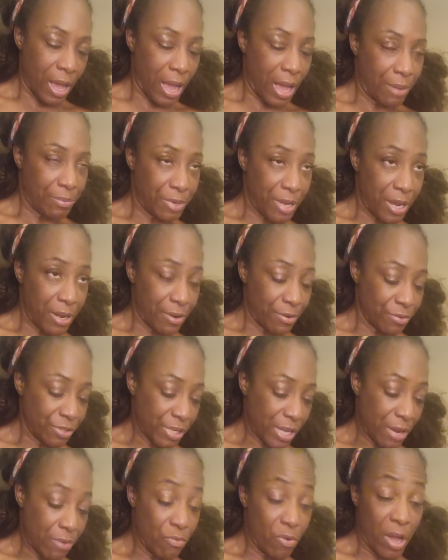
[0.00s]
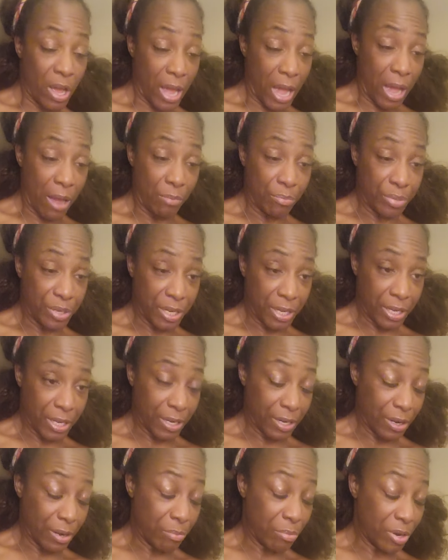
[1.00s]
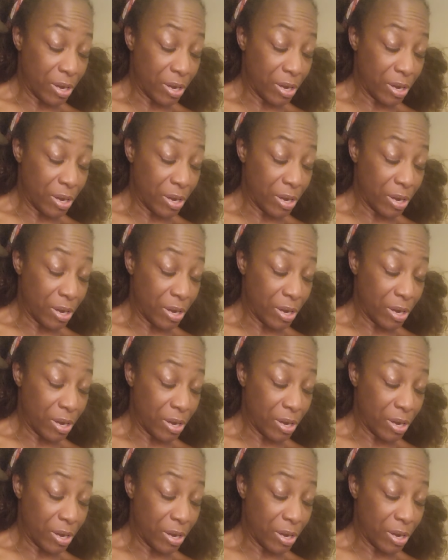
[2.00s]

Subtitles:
not going to say what I'm picking up,